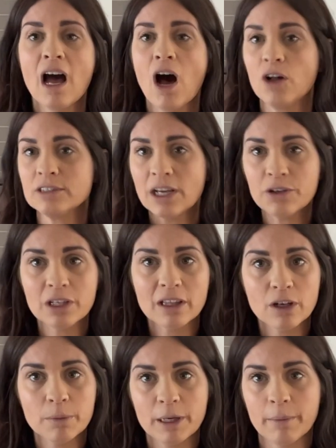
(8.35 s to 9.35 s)
I'll tell you a
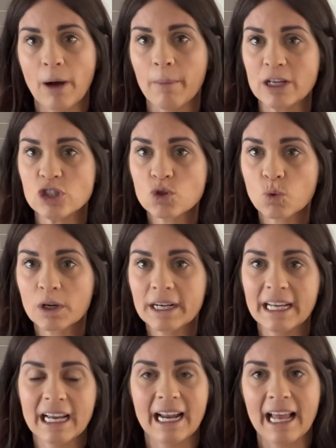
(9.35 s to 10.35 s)
little bit about my
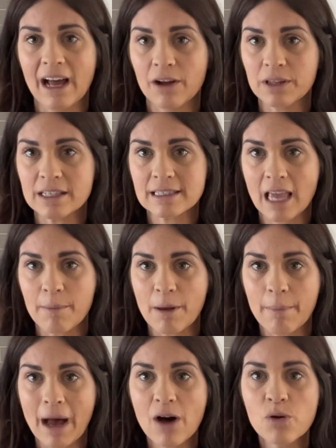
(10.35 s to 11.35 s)
story and kind of how this came
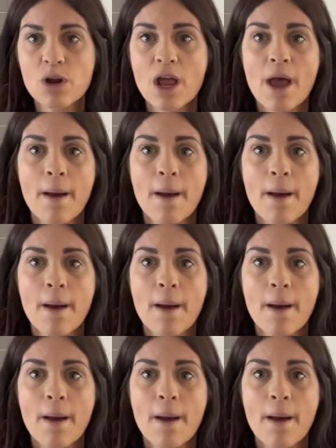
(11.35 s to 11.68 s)
about,